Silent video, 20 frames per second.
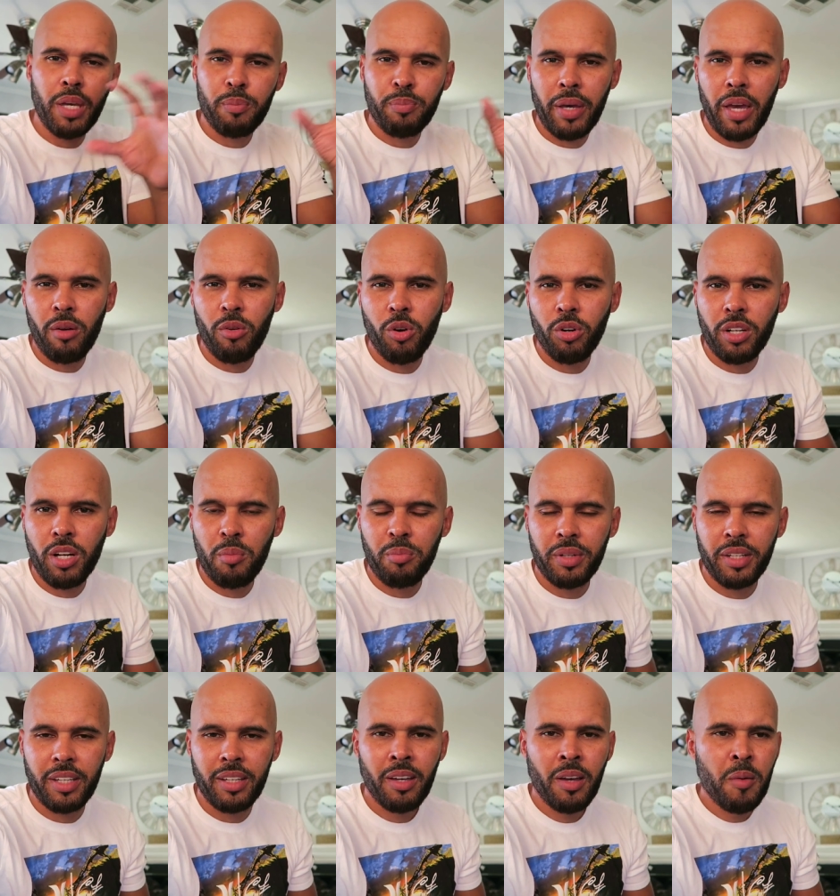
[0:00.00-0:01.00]
big payroll
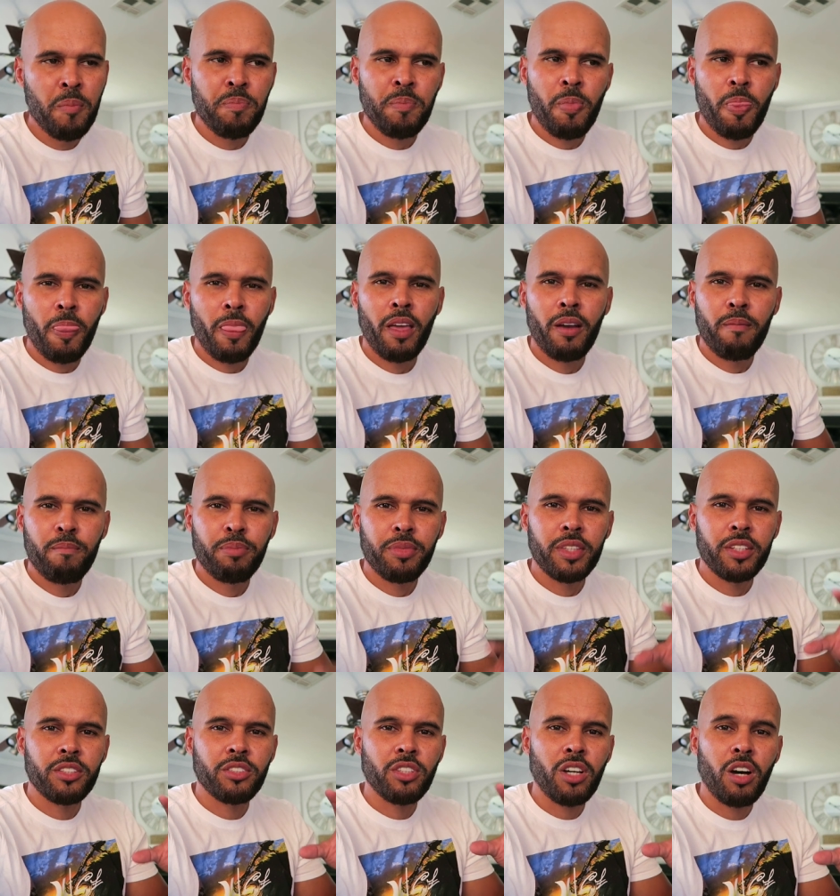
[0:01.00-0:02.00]
company,
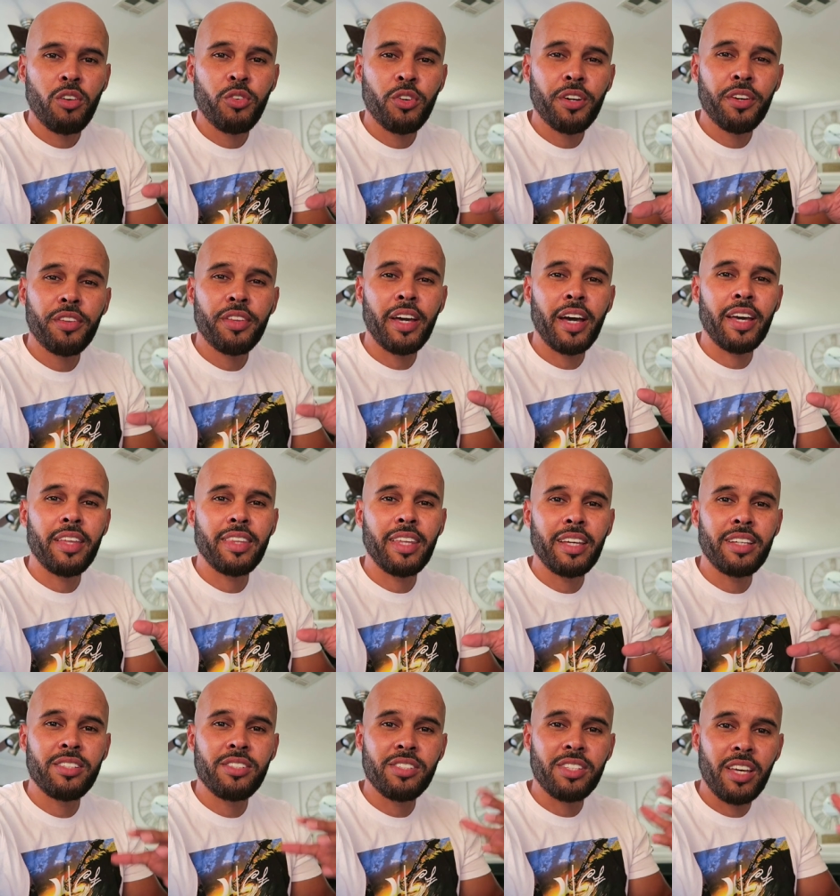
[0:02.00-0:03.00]
the software that
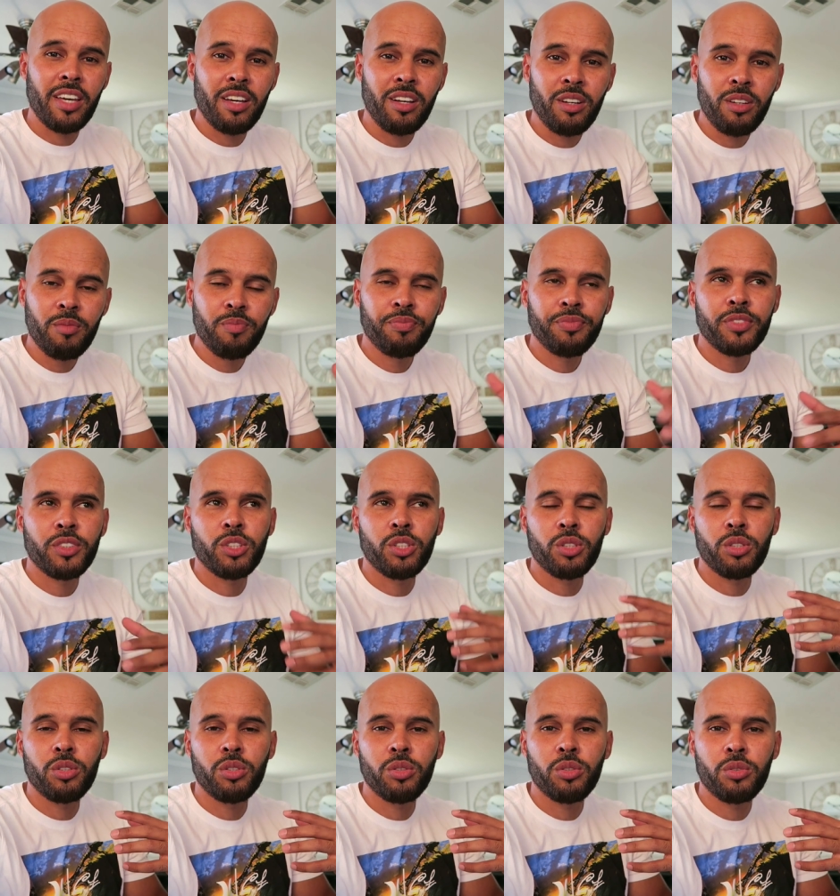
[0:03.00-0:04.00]
they sell
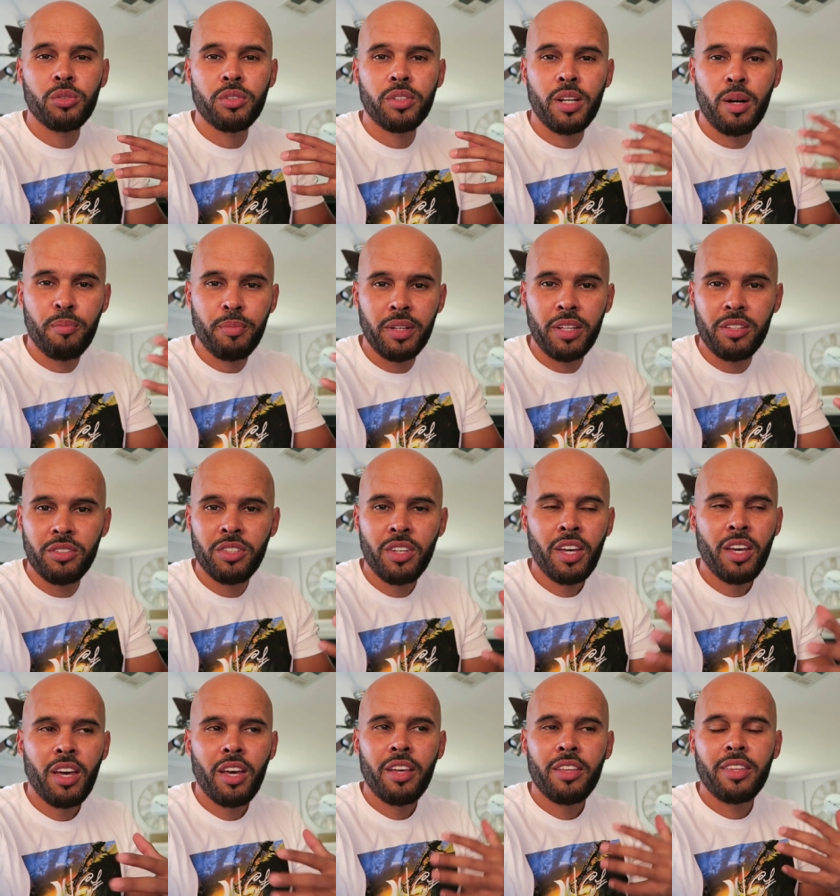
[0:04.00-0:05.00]
to companies,
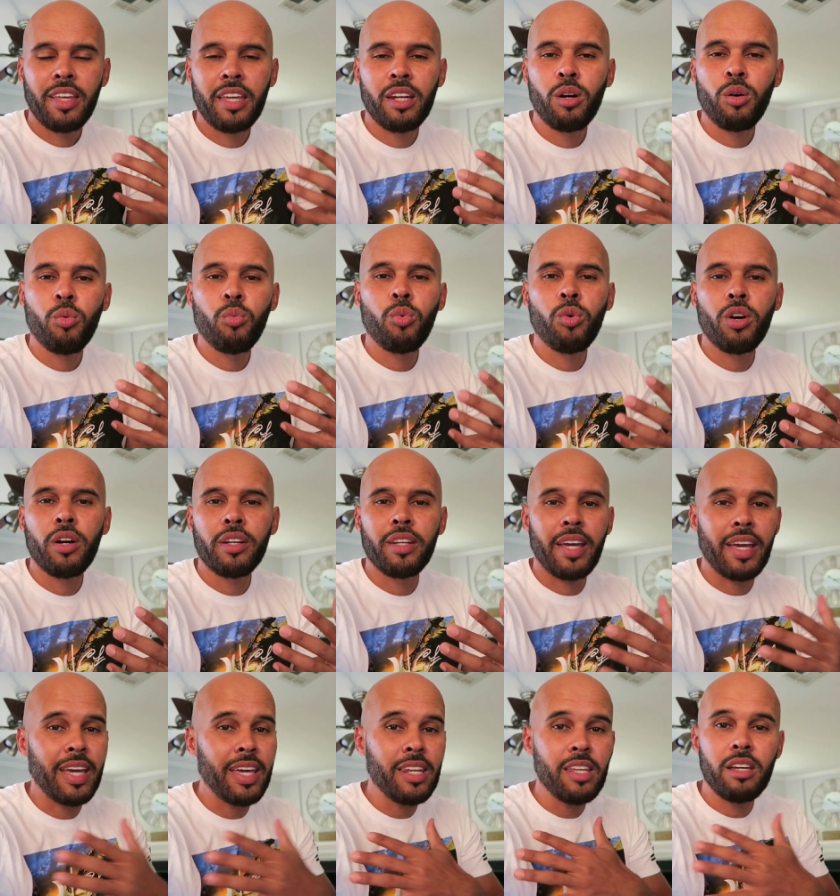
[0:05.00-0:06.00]
they don't
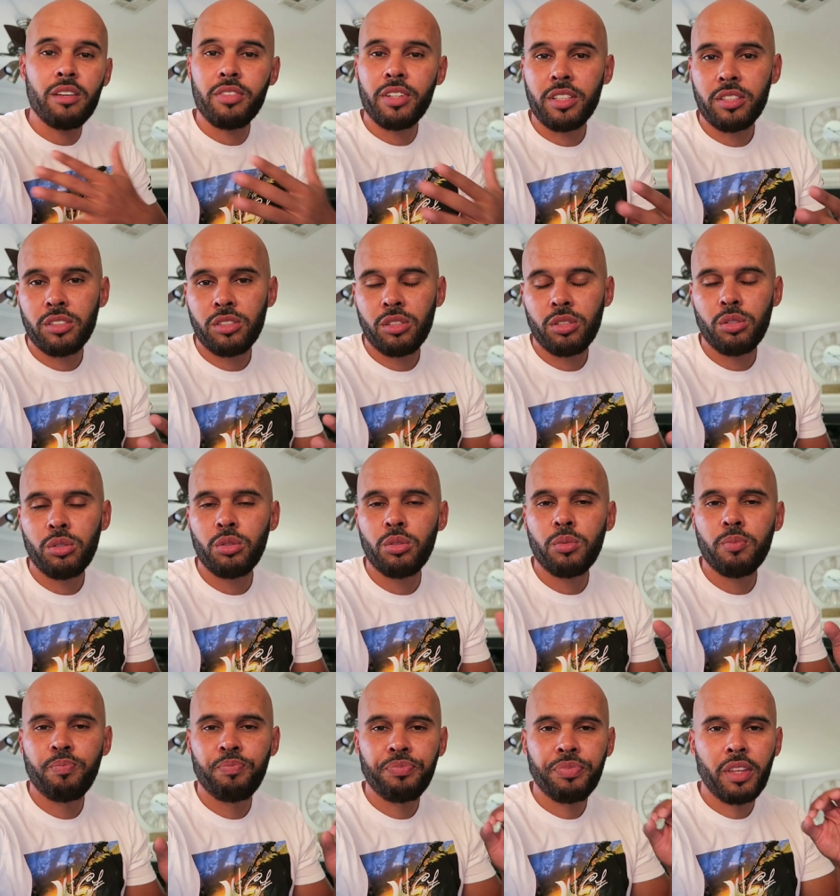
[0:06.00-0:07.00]
want any of us
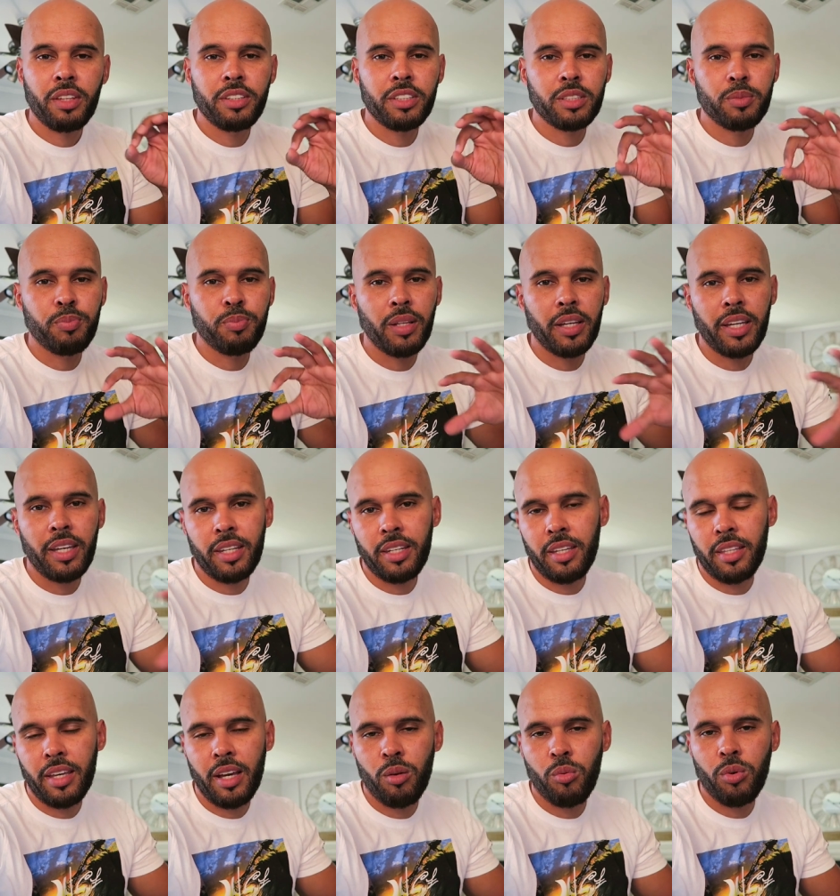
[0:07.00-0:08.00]
to display
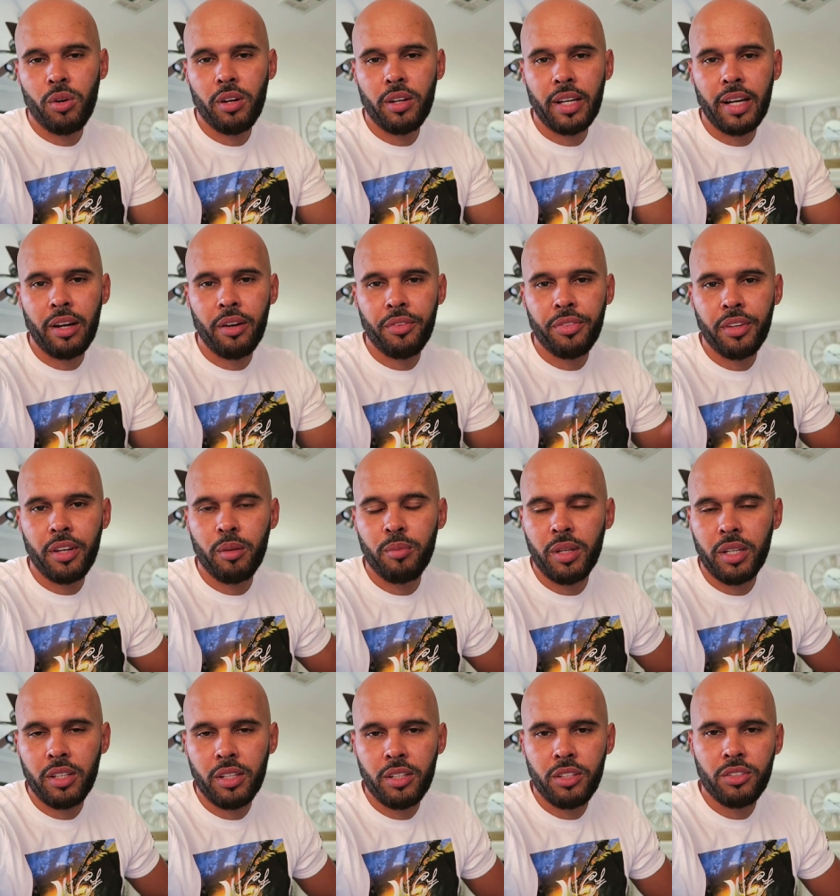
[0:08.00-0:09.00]
any of that work out there
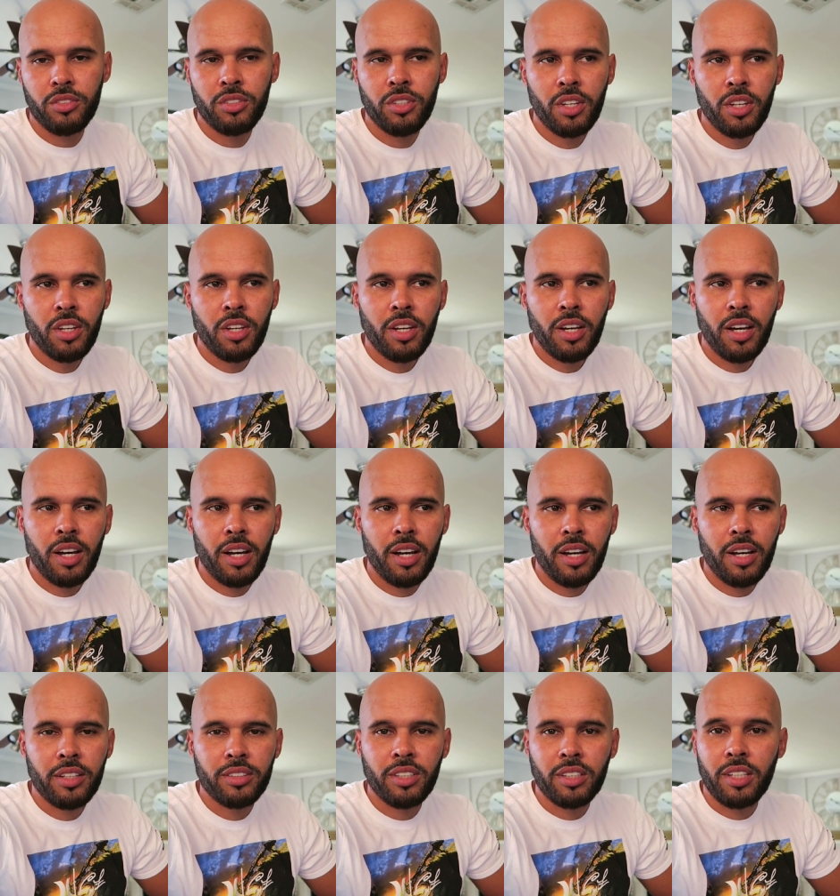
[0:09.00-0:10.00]
because
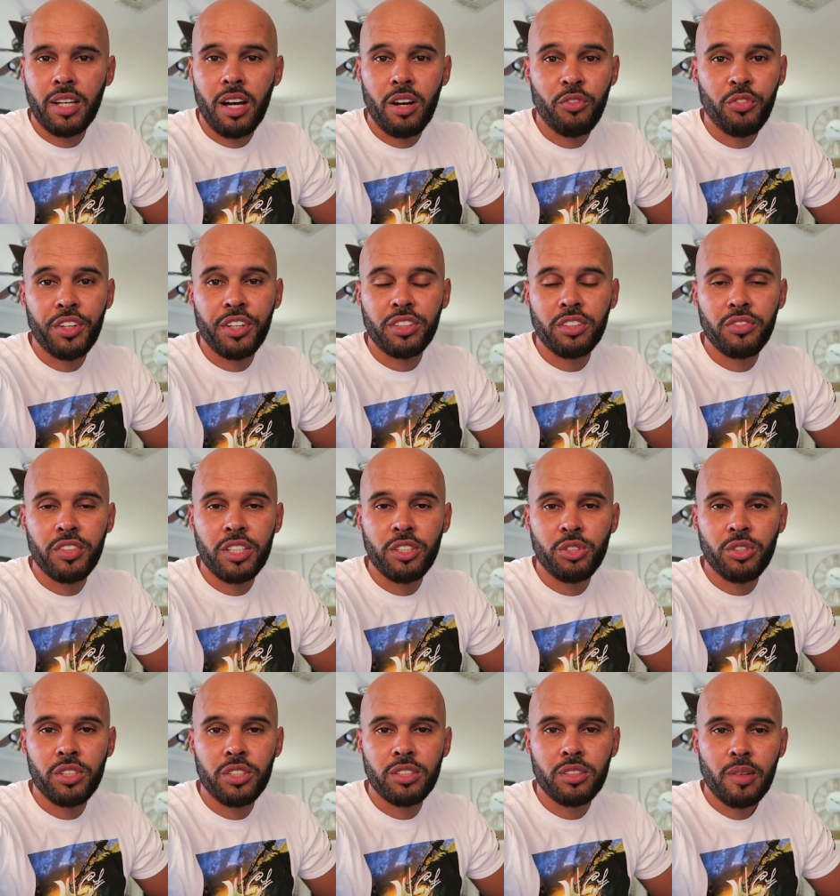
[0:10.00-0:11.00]
uh, it's a conflict of
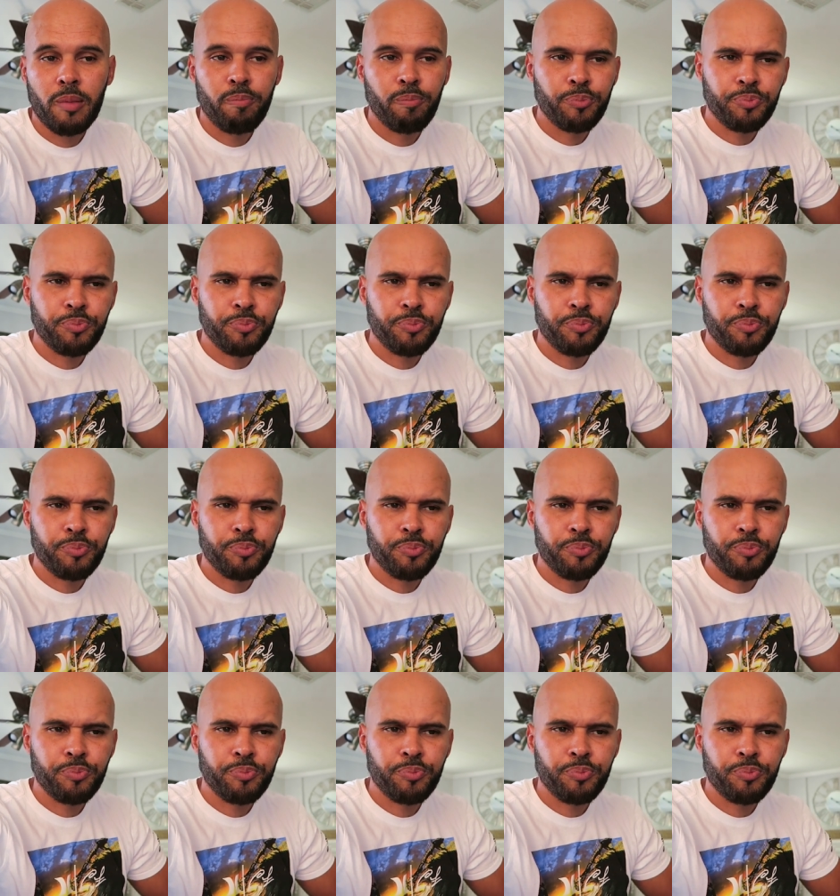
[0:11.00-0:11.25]
interest